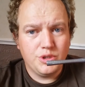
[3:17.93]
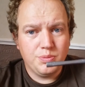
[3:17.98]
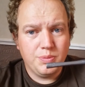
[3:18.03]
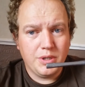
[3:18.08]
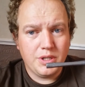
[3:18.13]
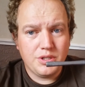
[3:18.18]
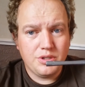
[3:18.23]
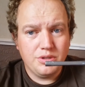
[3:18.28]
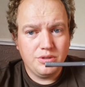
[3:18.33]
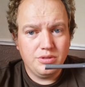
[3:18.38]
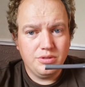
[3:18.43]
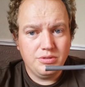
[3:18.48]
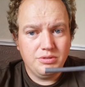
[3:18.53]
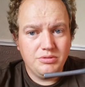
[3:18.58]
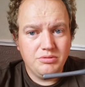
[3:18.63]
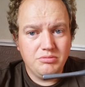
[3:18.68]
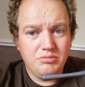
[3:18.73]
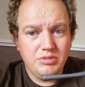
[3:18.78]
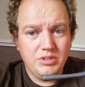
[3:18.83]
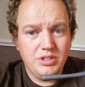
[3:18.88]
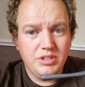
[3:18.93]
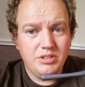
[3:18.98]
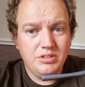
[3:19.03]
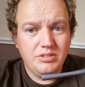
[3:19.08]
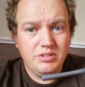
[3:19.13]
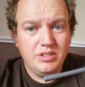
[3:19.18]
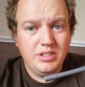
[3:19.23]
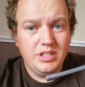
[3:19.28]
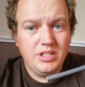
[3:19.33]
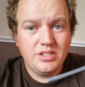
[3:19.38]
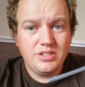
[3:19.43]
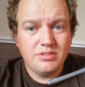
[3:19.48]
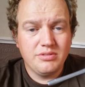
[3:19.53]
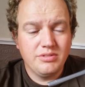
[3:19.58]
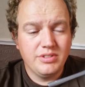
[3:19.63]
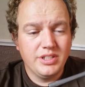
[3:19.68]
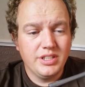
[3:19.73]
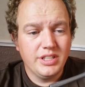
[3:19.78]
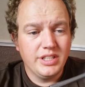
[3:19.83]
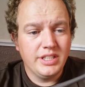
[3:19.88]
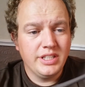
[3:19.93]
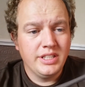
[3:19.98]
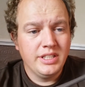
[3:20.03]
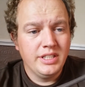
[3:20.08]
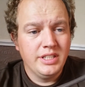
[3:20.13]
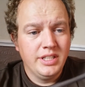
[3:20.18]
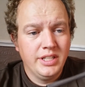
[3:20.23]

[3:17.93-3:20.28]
special, and it isn't really.